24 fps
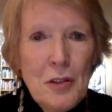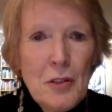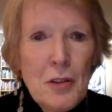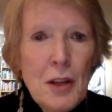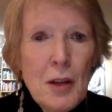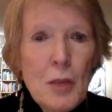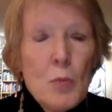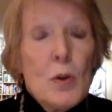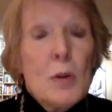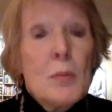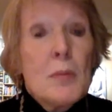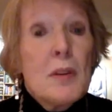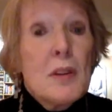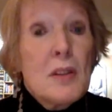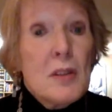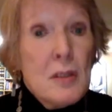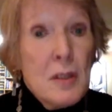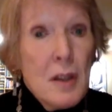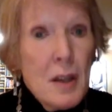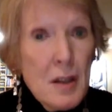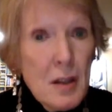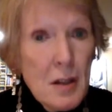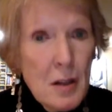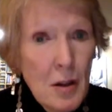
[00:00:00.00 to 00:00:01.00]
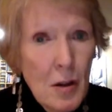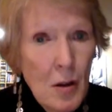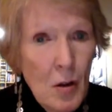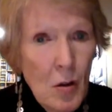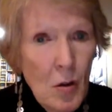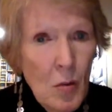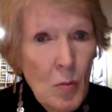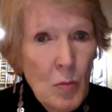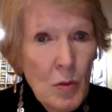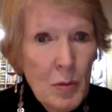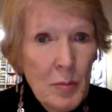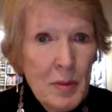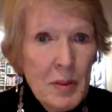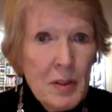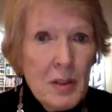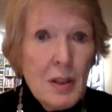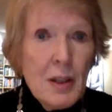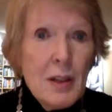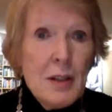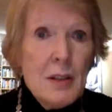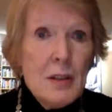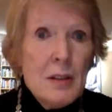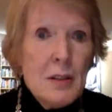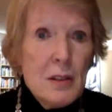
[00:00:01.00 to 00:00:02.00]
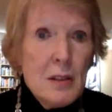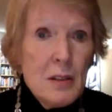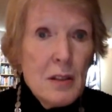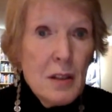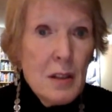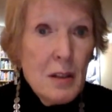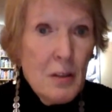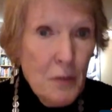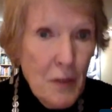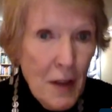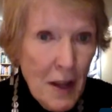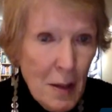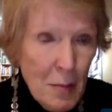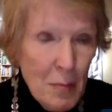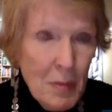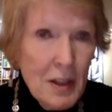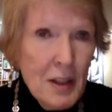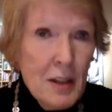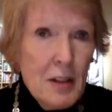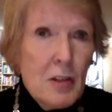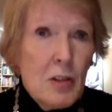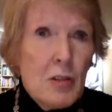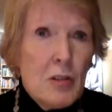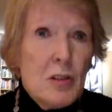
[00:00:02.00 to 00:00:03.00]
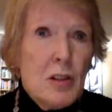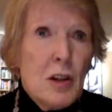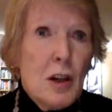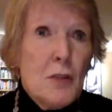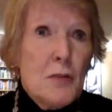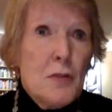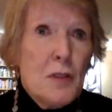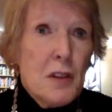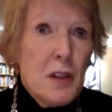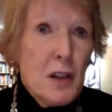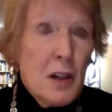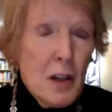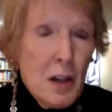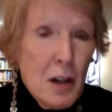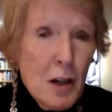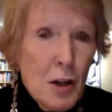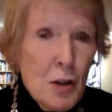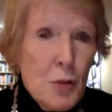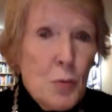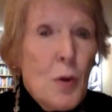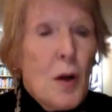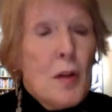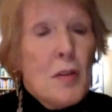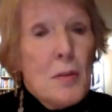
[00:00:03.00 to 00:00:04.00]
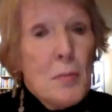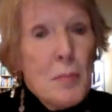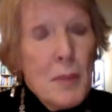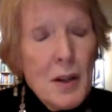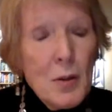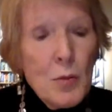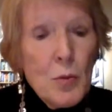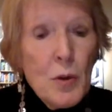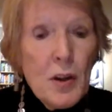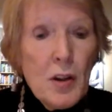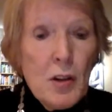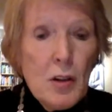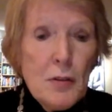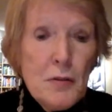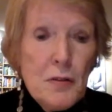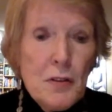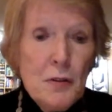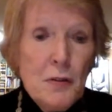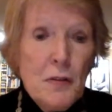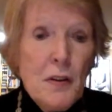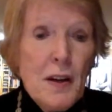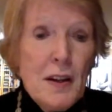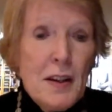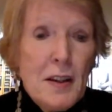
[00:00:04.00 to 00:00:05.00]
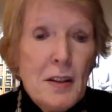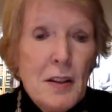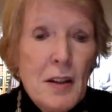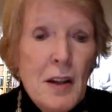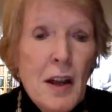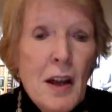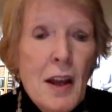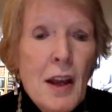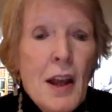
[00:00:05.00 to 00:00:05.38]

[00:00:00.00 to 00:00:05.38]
That women stayed at home, women tended the family, looked after the hearth, while the men went off to fight.